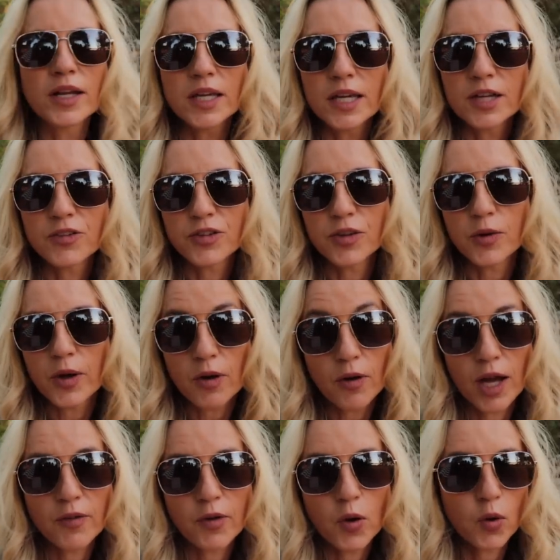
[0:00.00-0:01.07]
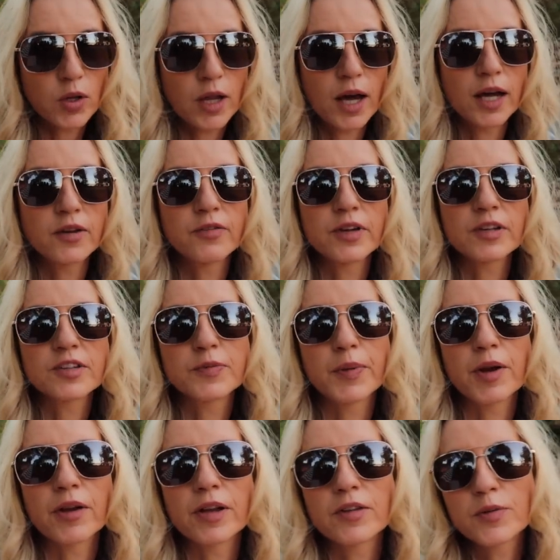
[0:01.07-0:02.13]
to get to. I don't have a whole lot of
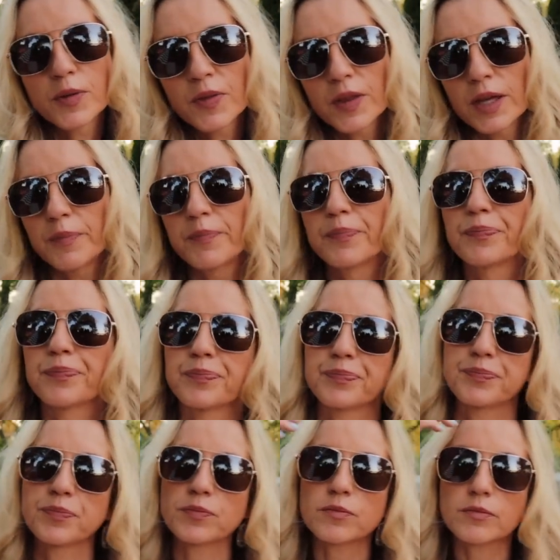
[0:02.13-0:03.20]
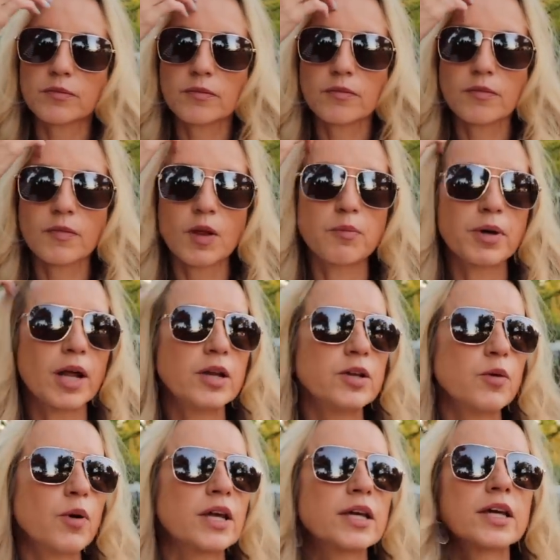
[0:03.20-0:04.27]
experience with it, but I do
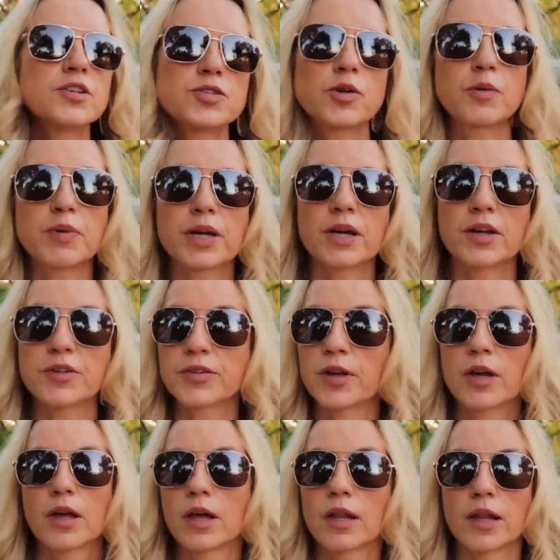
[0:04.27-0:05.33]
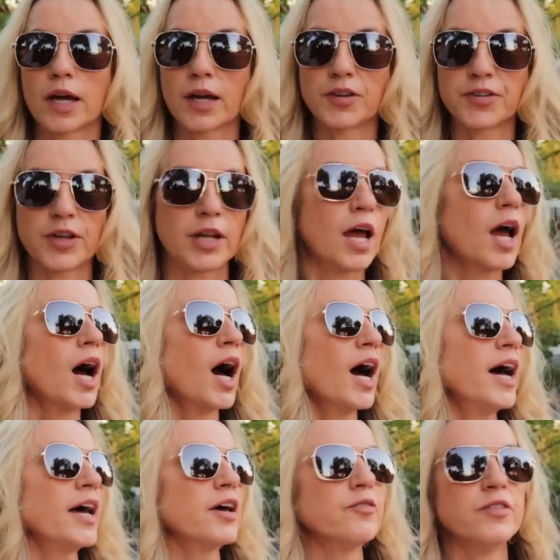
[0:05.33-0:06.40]
want to get to it because, like I said,
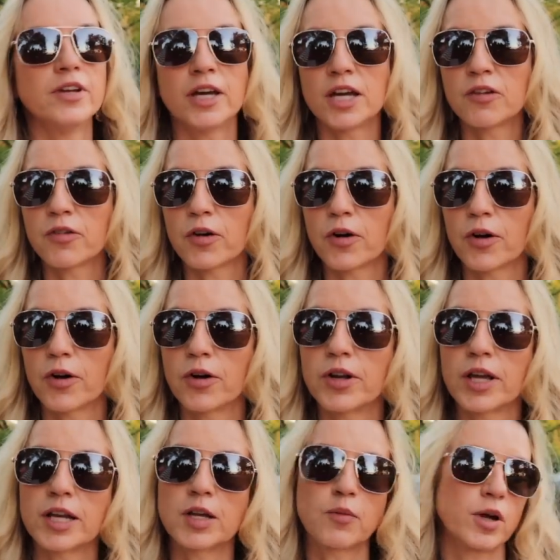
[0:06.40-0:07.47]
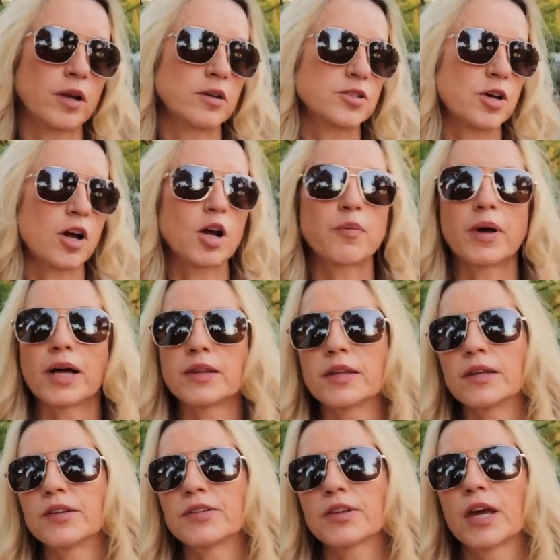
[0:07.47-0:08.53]
I have never heard anyone talk about
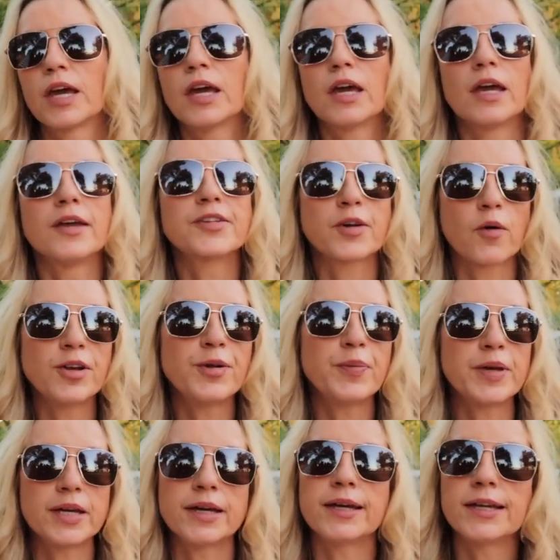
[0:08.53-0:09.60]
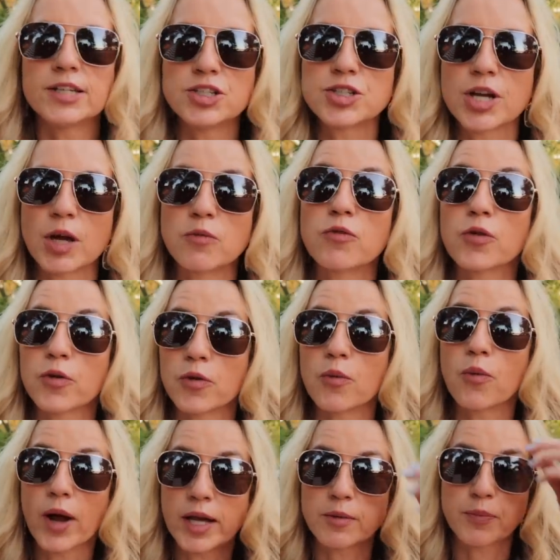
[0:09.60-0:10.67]
this. It's going to be a hidden gem for the
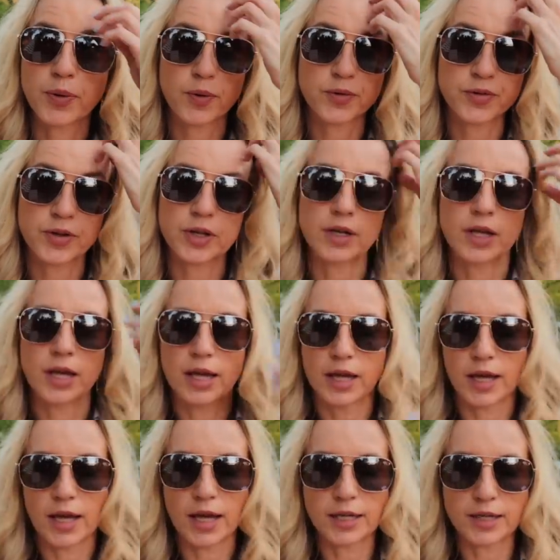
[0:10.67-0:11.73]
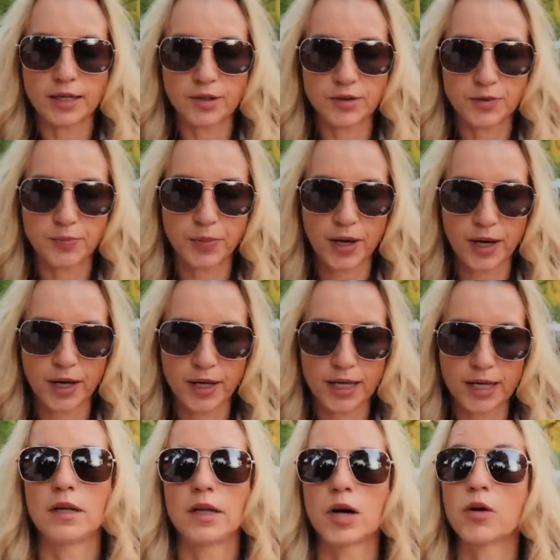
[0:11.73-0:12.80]
right person, and it is by
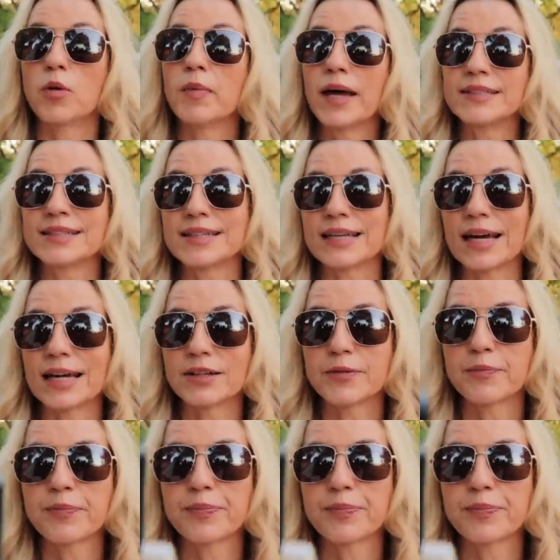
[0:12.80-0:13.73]
L'Aromatica,